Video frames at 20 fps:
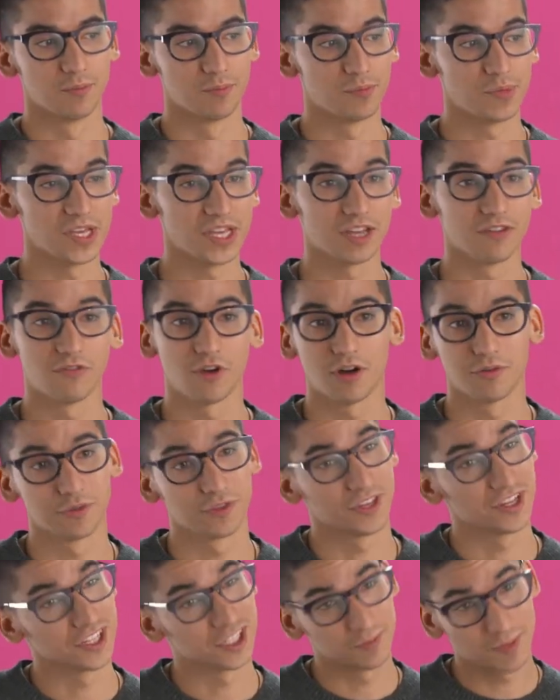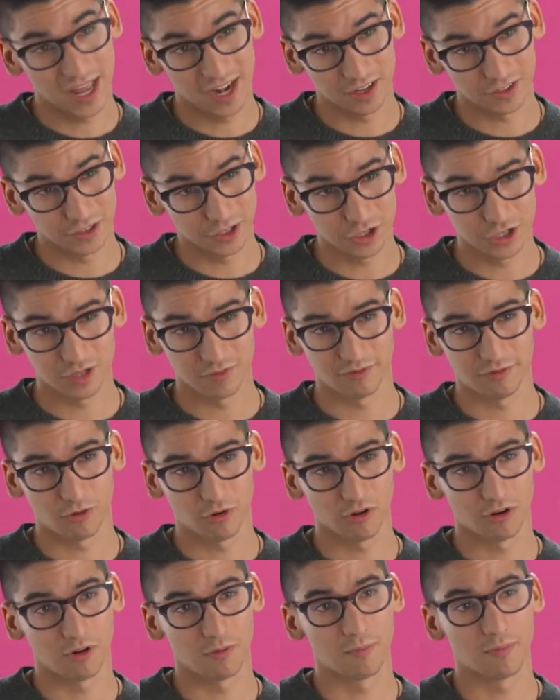being involved with the Hispanic Leadership
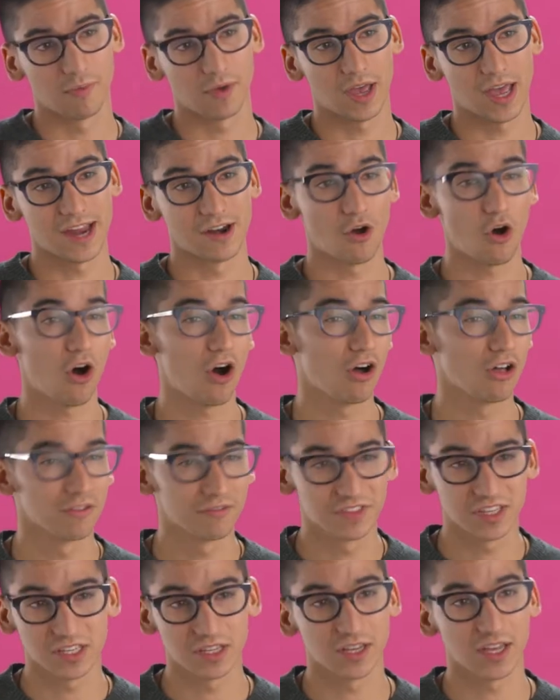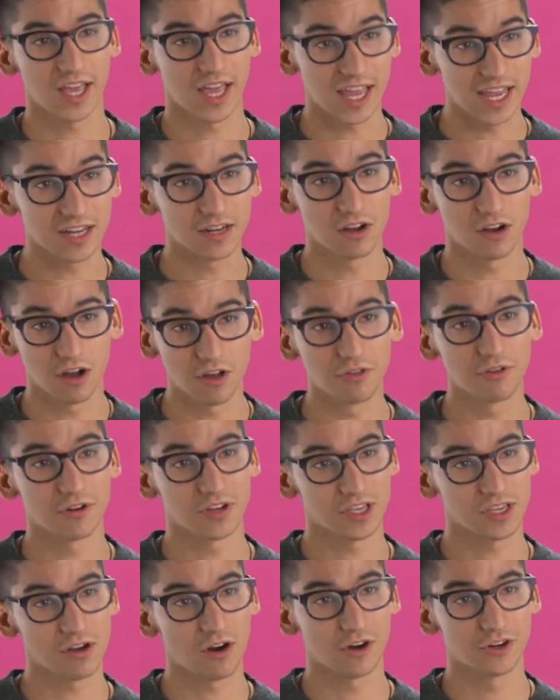Forum and all of the 8 other
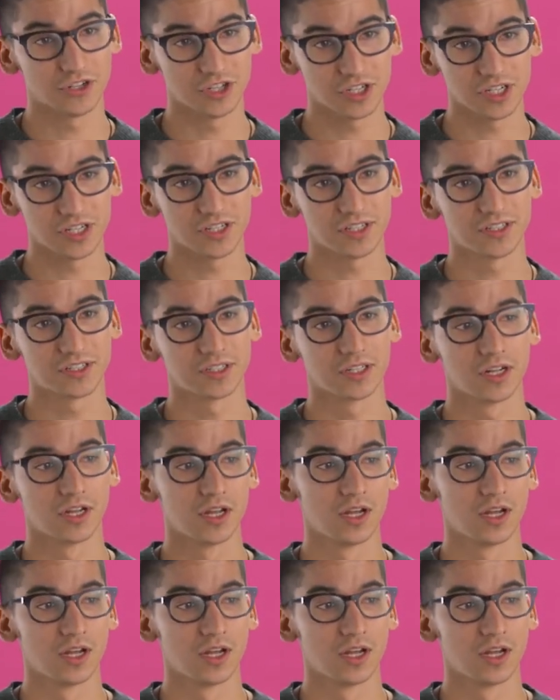ERGs,